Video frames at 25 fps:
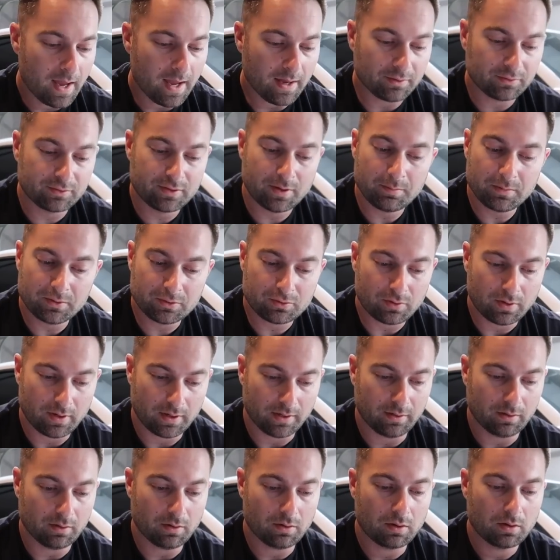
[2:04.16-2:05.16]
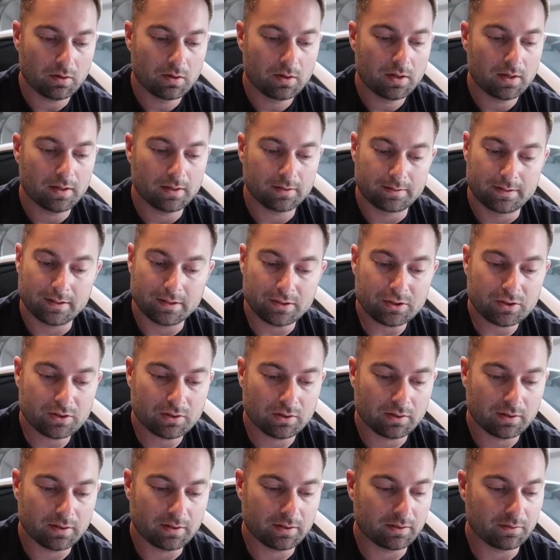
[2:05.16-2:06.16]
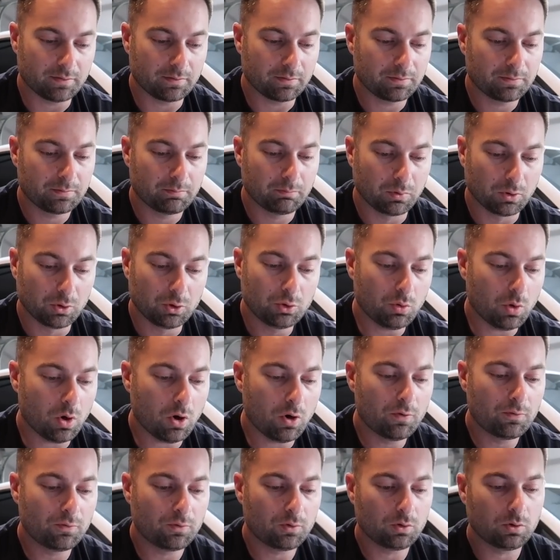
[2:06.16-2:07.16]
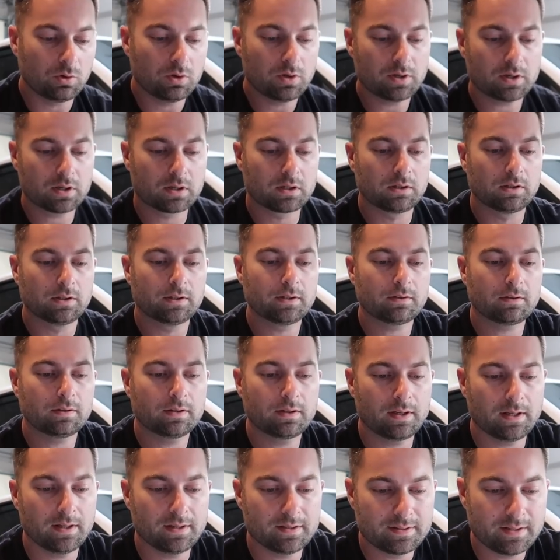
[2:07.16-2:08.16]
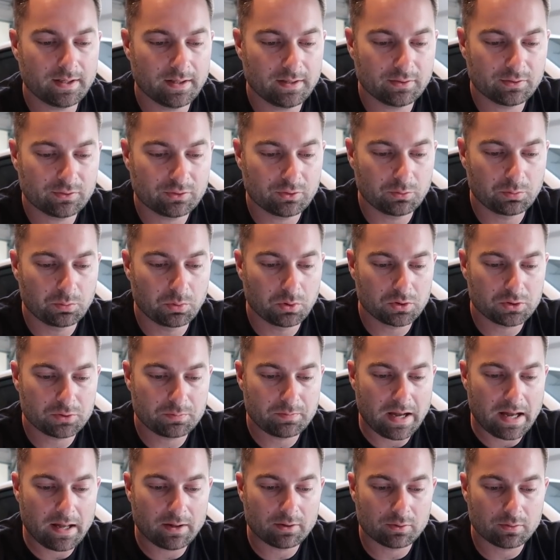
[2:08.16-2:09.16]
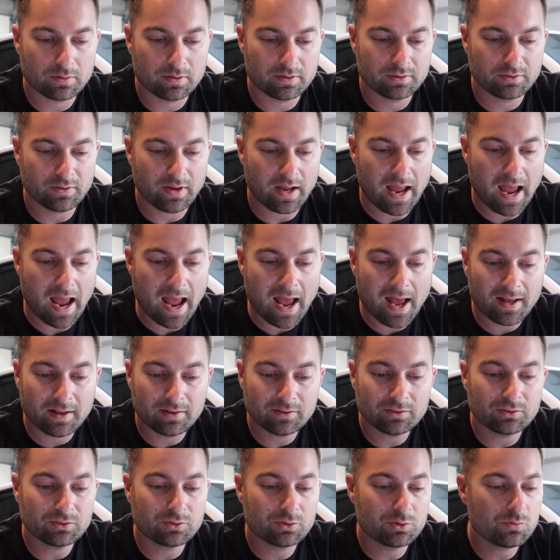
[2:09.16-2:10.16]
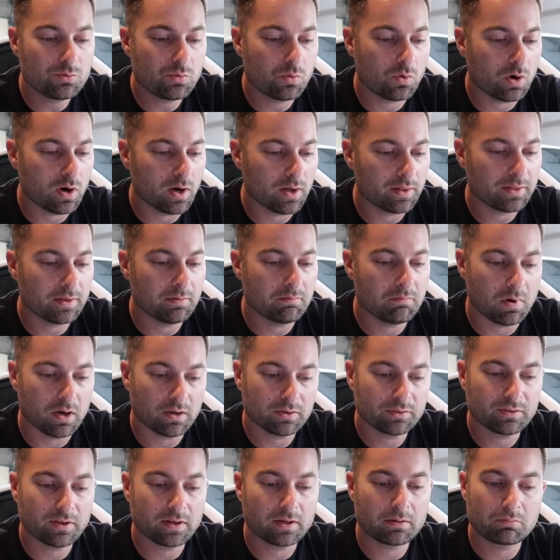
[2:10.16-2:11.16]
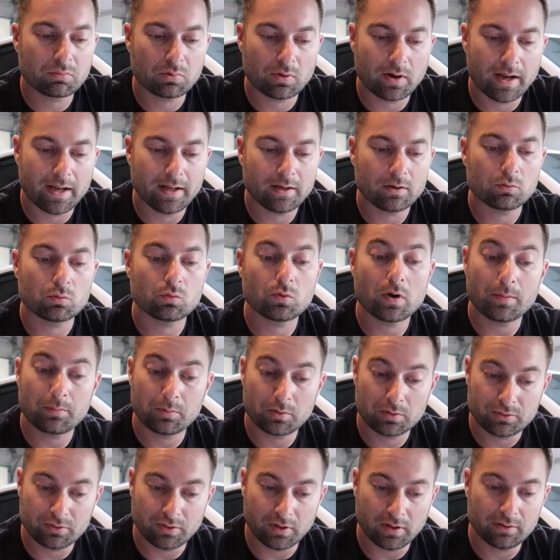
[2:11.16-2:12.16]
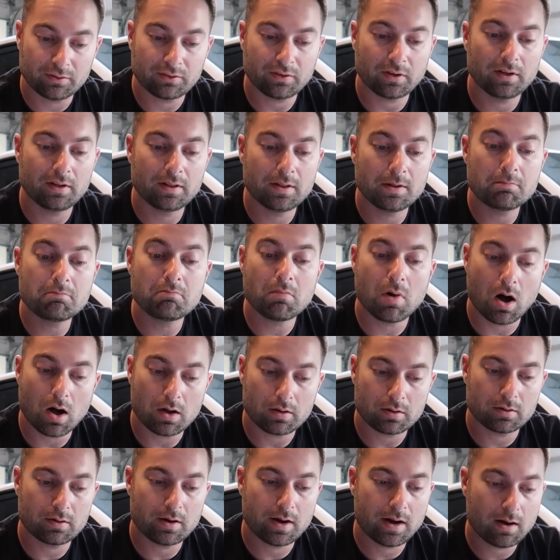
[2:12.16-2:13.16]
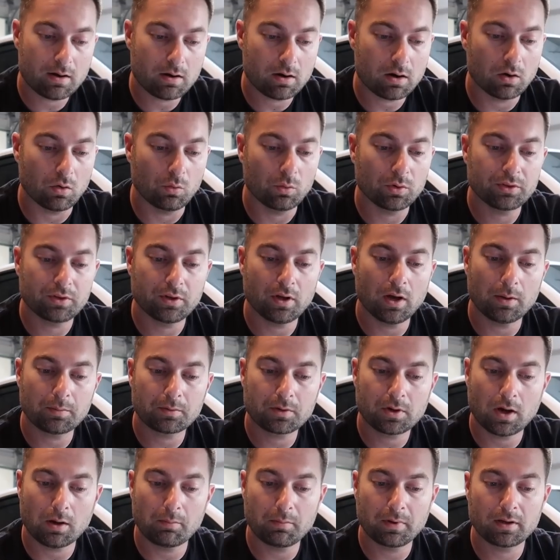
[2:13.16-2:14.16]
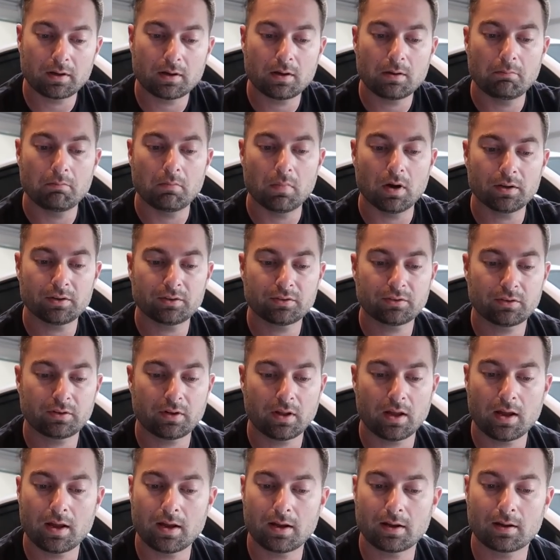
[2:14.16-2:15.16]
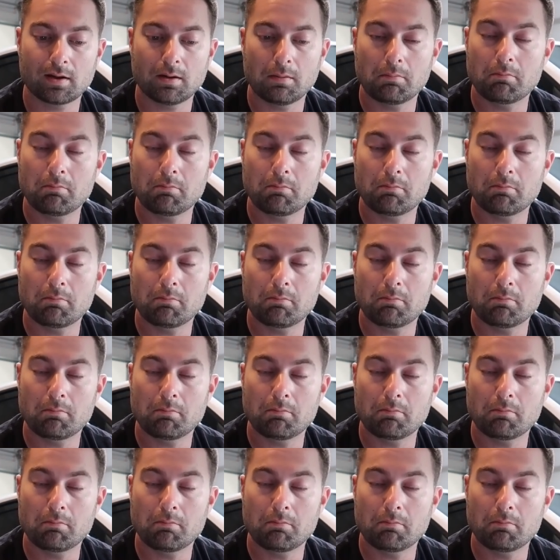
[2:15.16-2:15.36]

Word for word: has demonstrated. Additionally, the Blue Oval clearly intends to push boundaries as to what the Mustang brand represents in the modern era with the upcoming Mustang